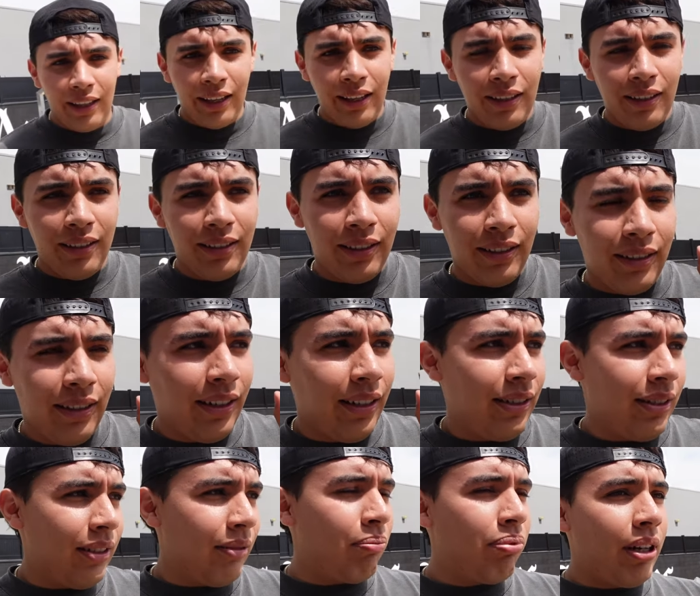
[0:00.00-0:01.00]
that
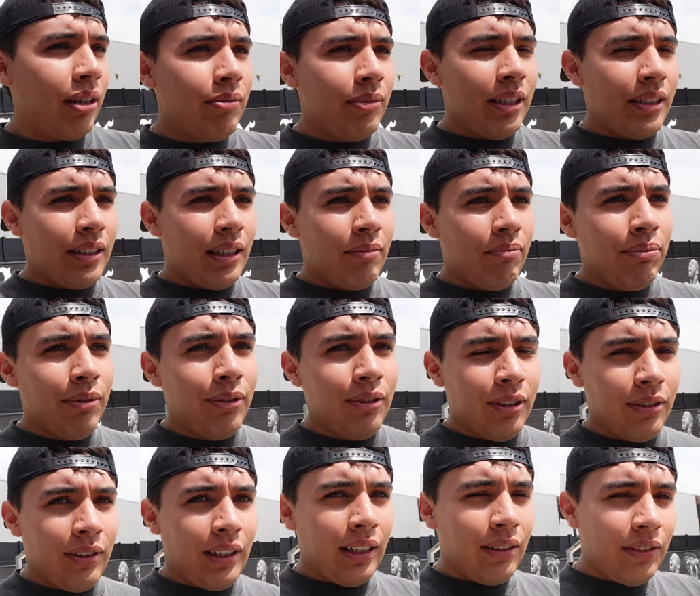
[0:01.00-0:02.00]
is a prime example
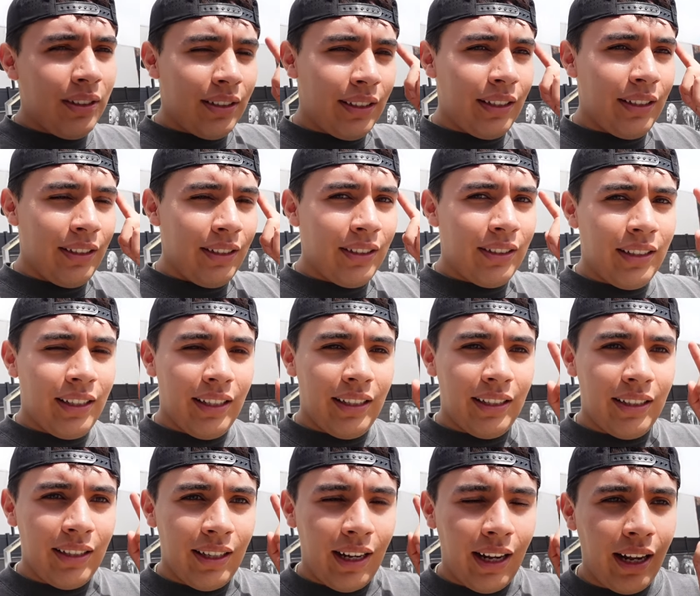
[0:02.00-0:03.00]
of having an idea and
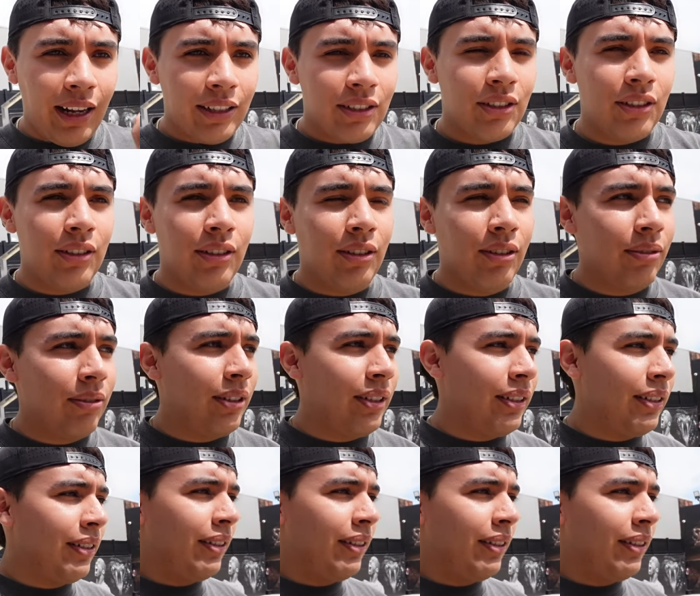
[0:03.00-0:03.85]
then actually doing it.